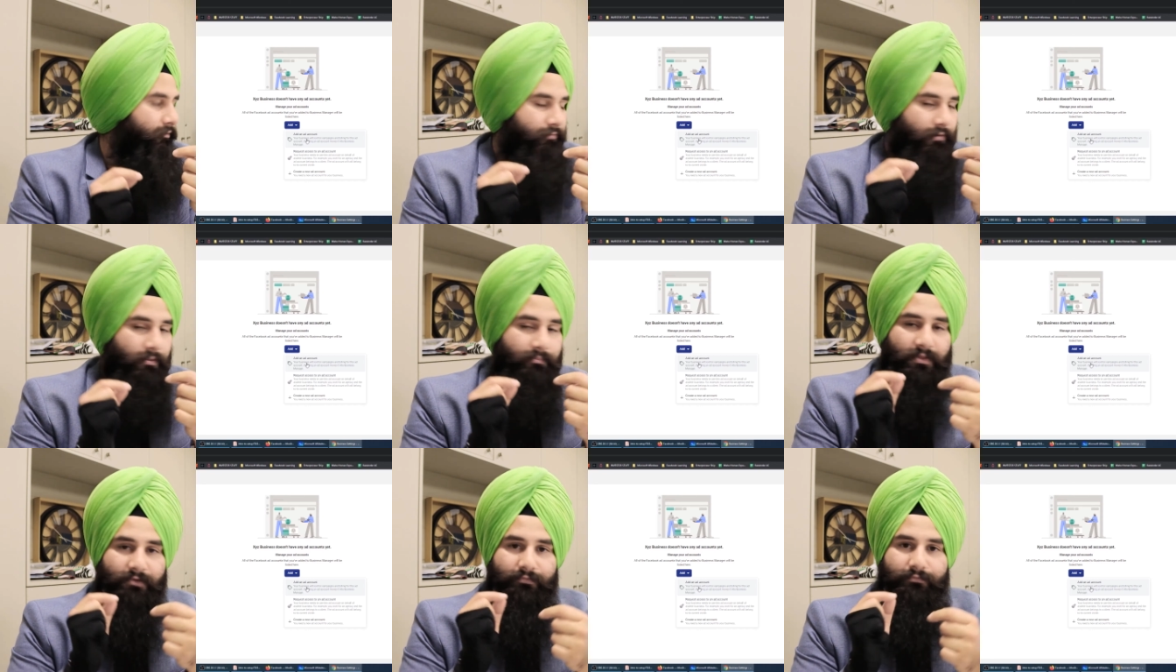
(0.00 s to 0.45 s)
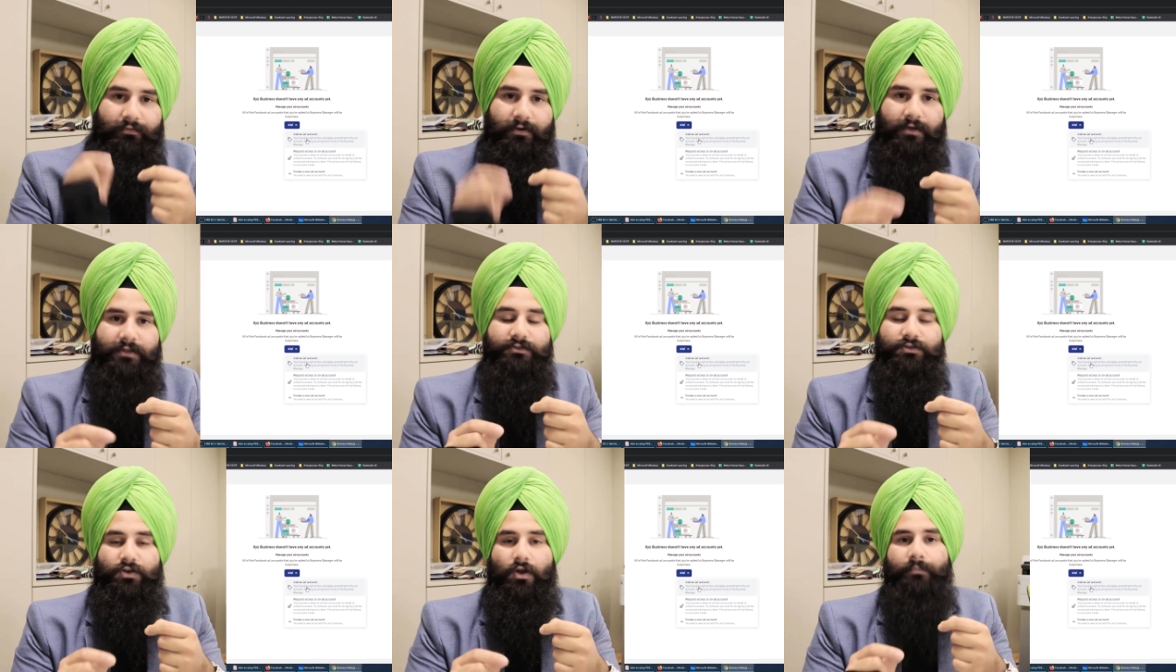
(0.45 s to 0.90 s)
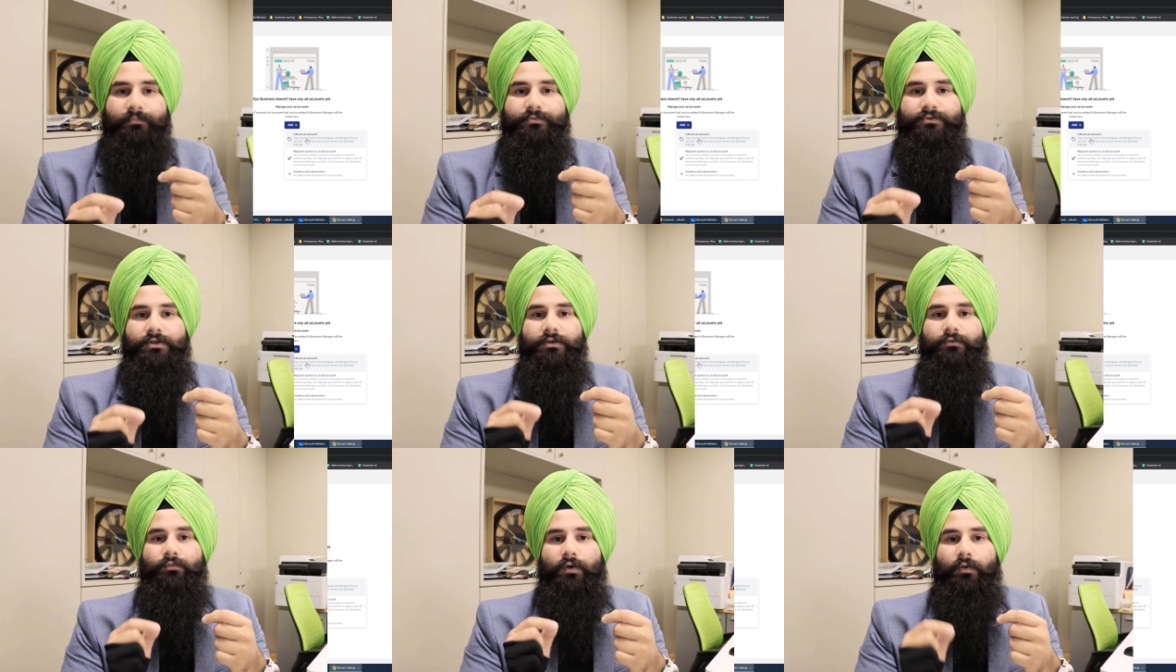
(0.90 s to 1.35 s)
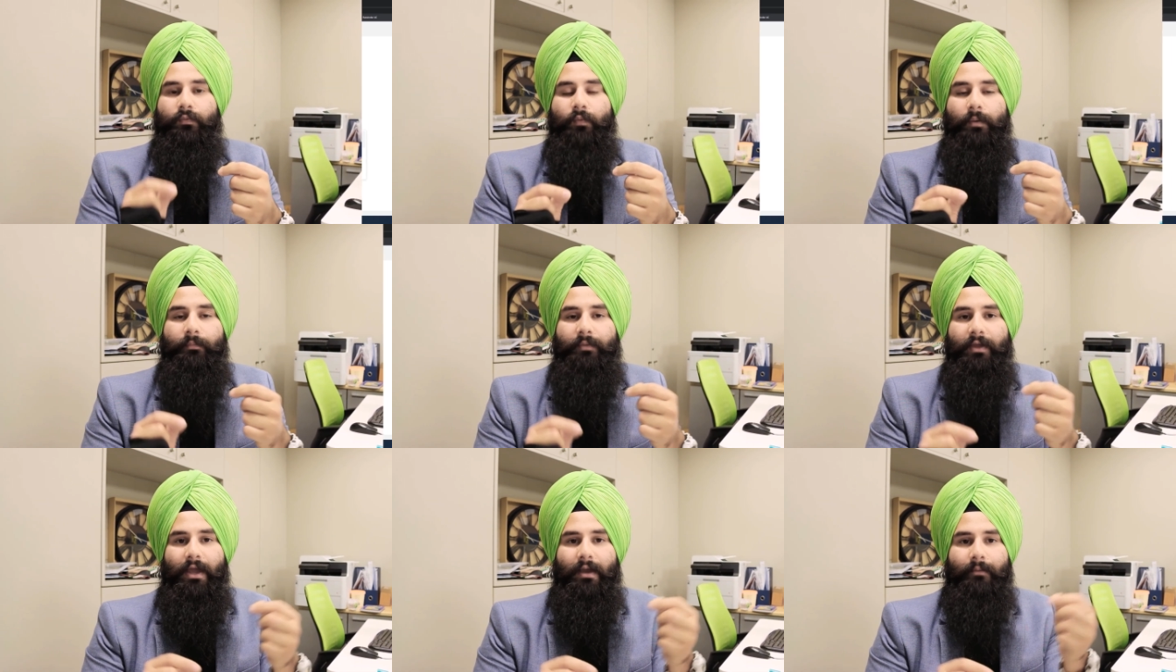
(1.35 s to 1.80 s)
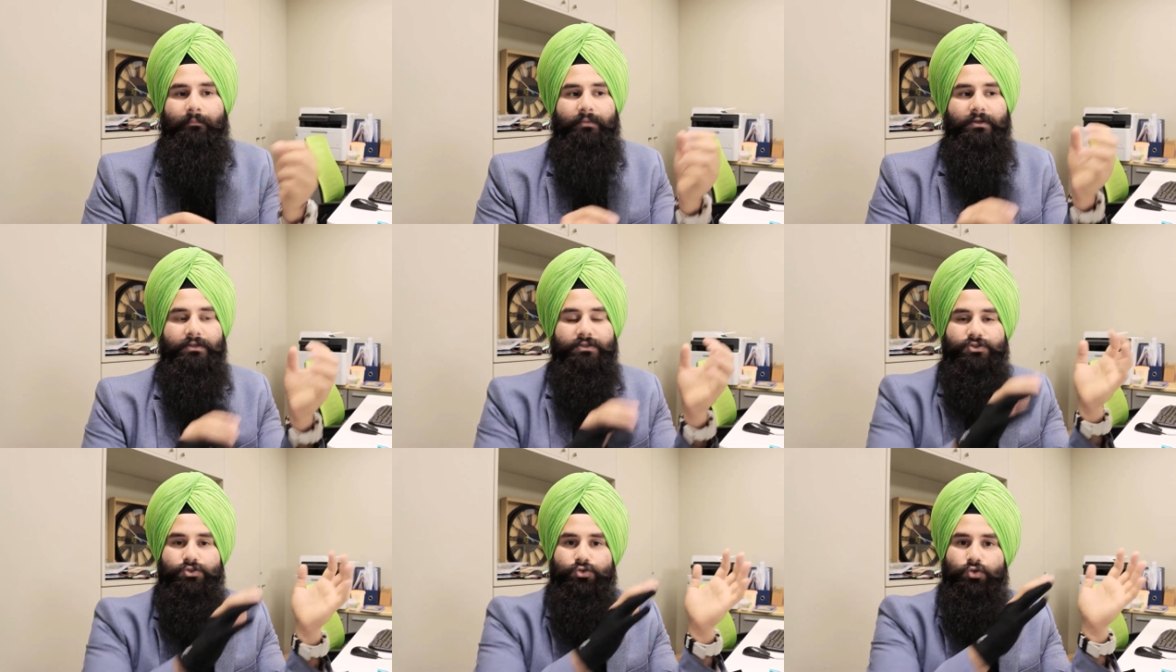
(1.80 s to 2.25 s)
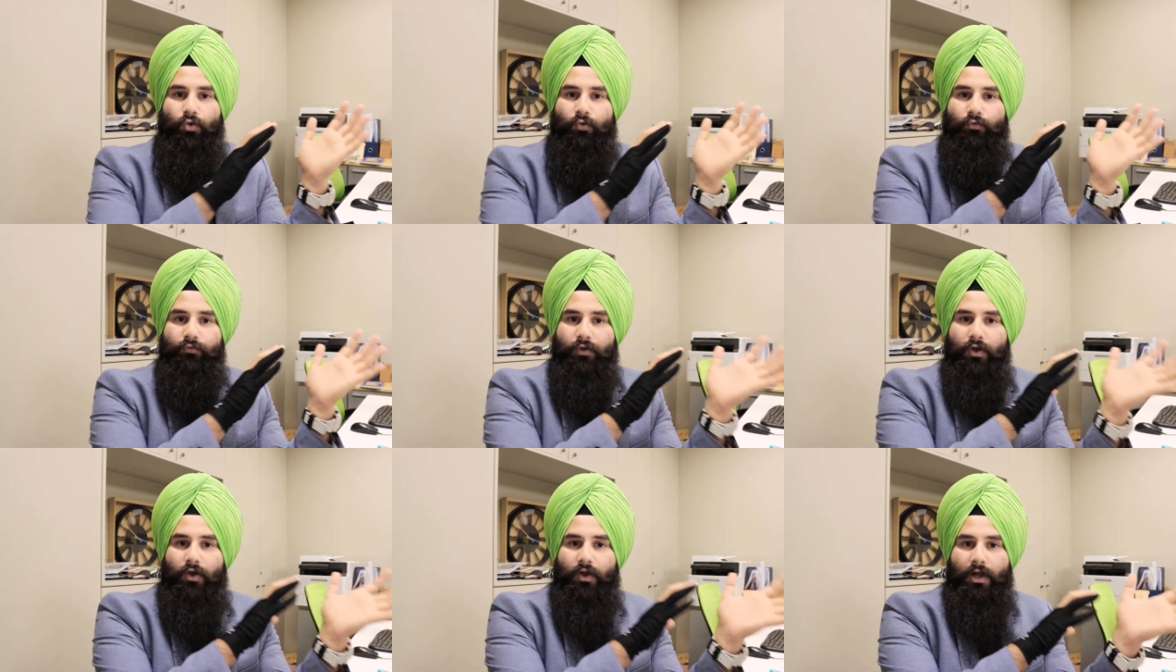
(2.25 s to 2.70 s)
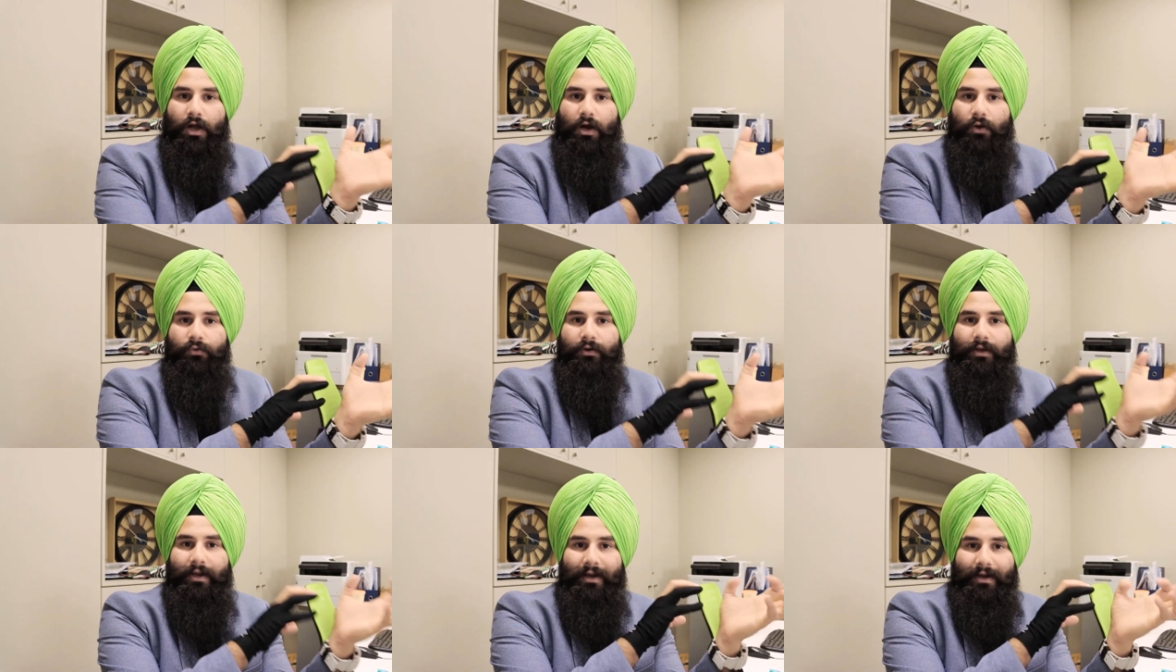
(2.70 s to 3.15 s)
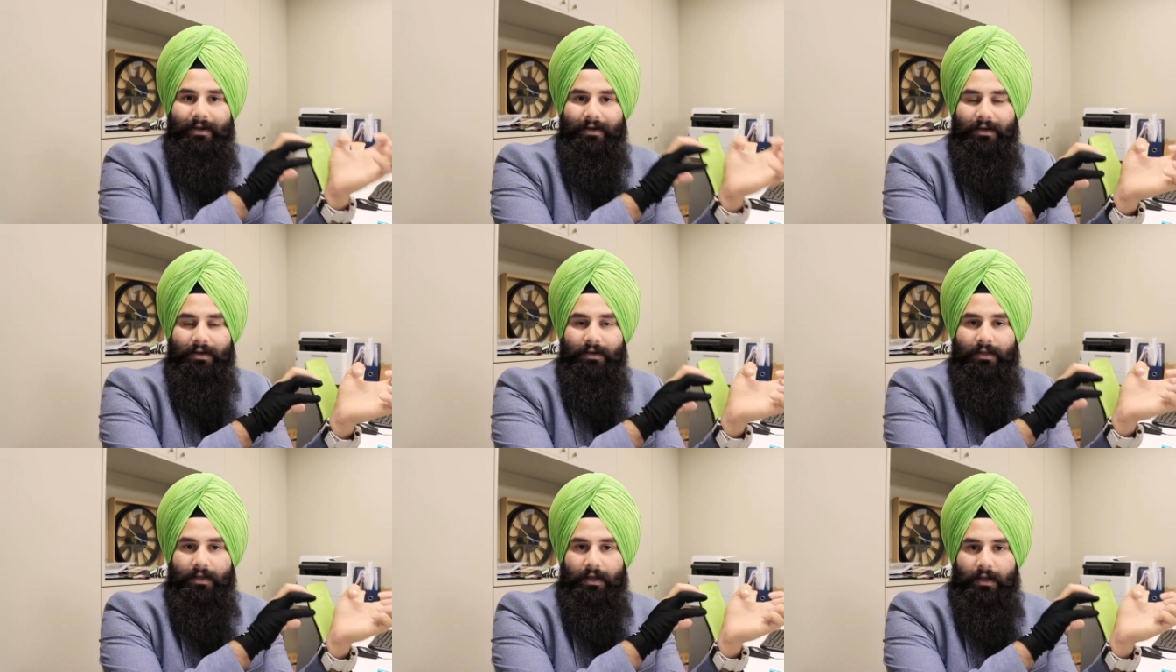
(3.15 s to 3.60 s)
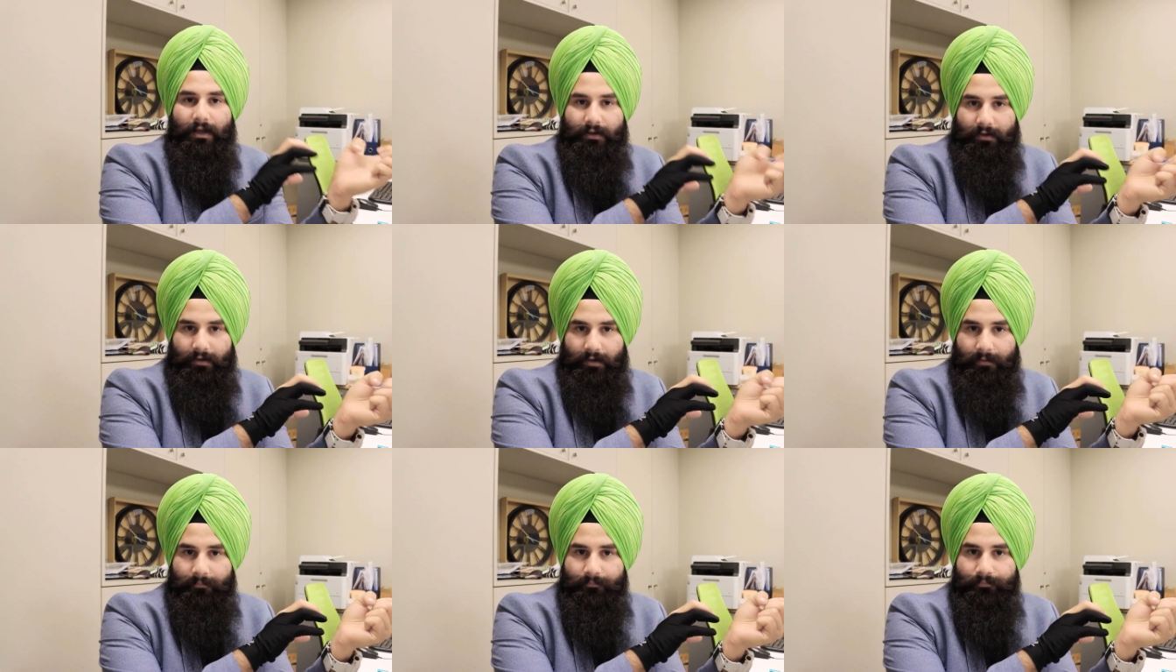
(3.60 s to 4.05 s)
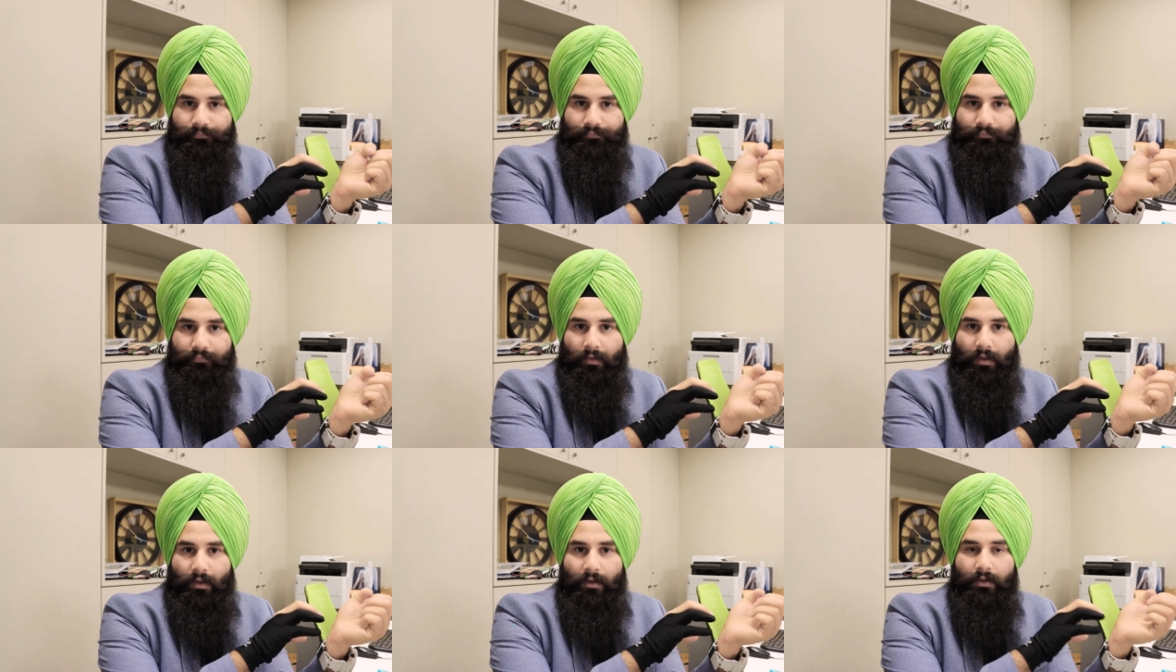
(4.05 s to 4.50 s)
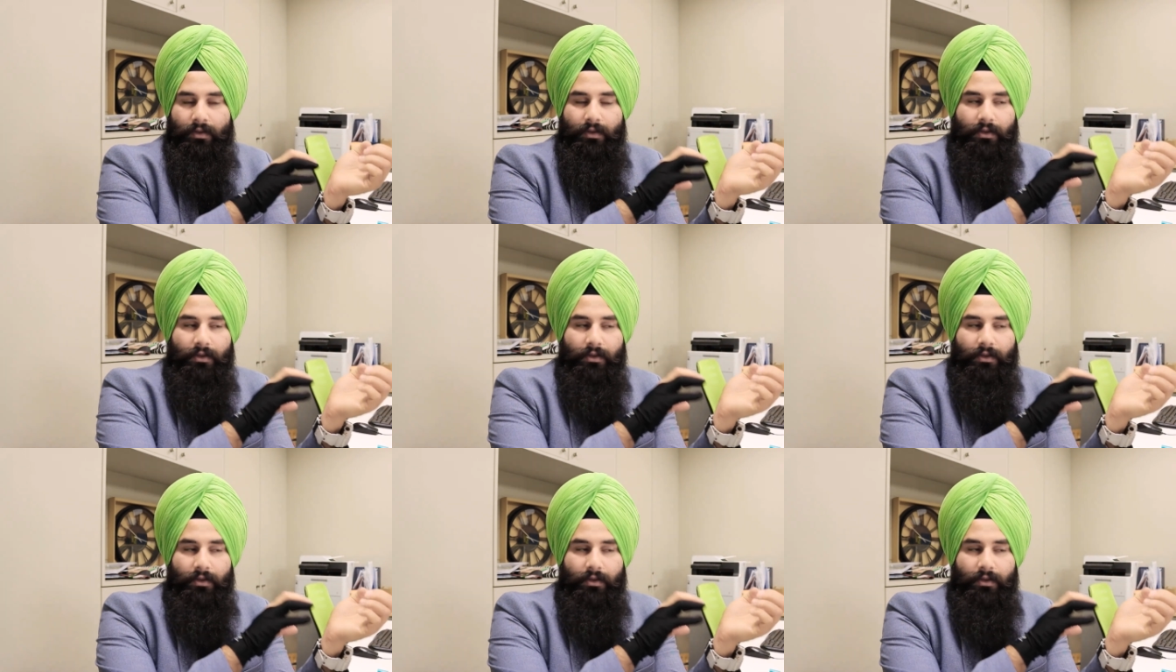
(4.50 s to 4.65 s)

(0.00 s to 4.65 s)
from the first option what will be happen jo bhi account handle kar rahe